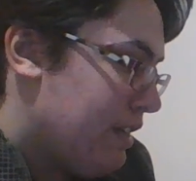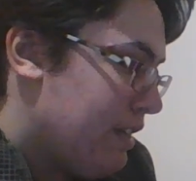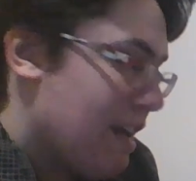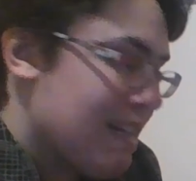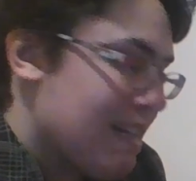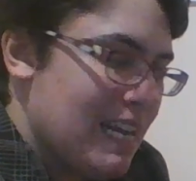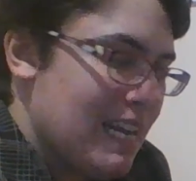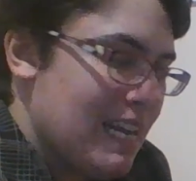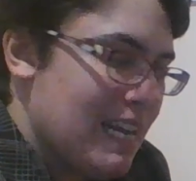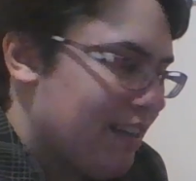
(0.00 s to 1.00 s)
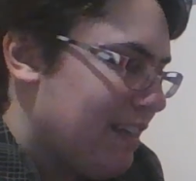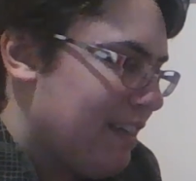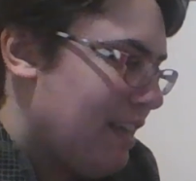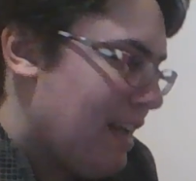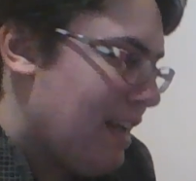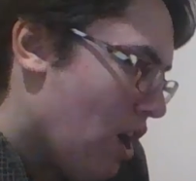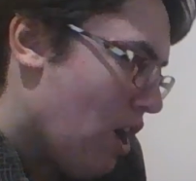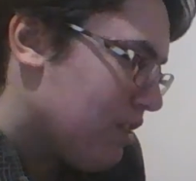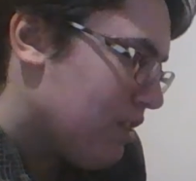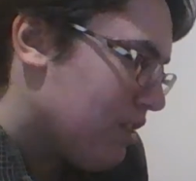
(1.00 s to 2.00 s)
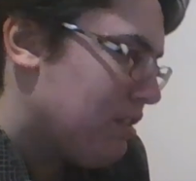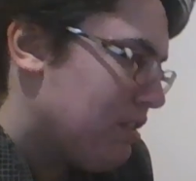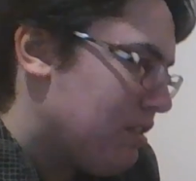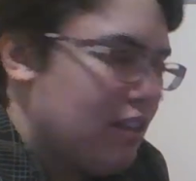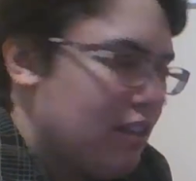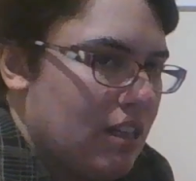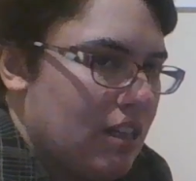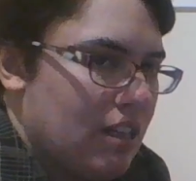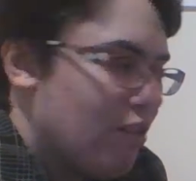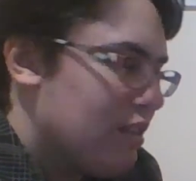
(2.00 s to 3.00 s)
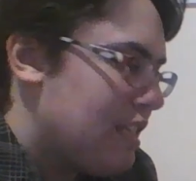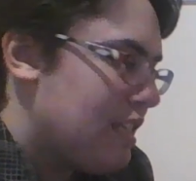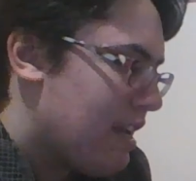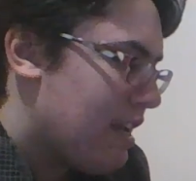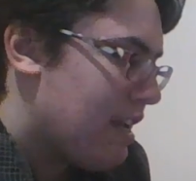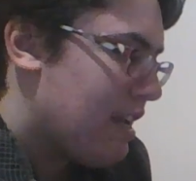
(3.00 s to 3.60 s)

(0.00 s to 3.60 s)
"A shield and goggles," Noah said.